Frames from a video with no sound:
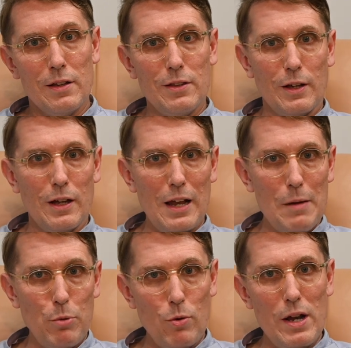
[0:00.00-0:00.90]
the
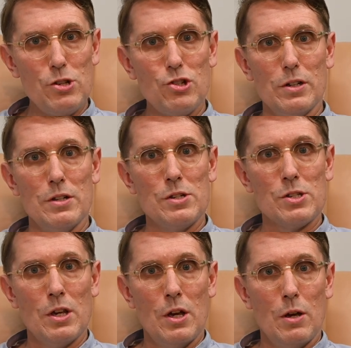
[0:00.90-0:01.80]

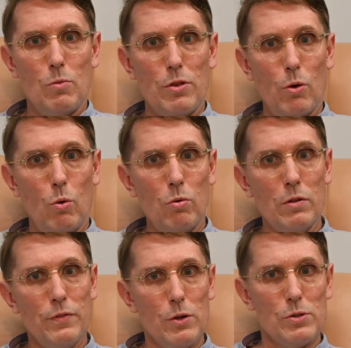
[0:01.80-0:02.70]
collaborations with all
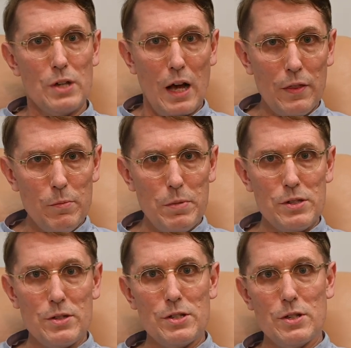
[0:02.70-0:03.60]
of those other
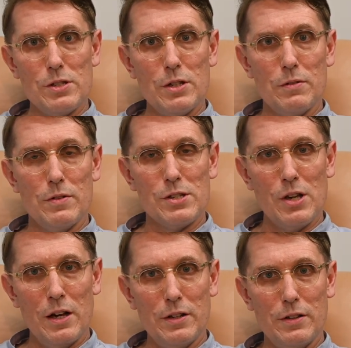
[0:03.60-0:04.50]
businesses that have
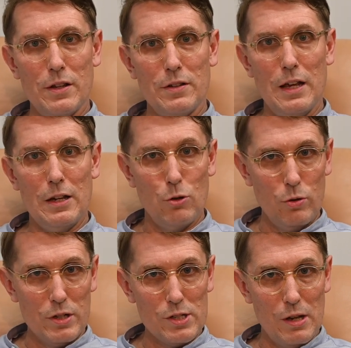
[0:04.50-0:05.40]
decided that they're
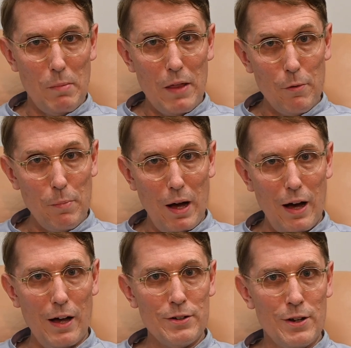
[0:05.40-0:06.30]
good at some other
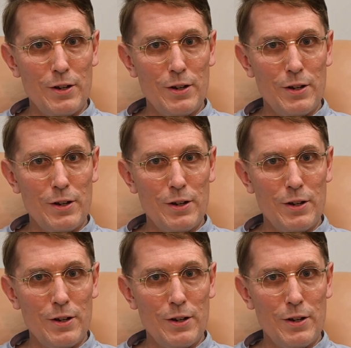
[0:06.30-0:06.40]
part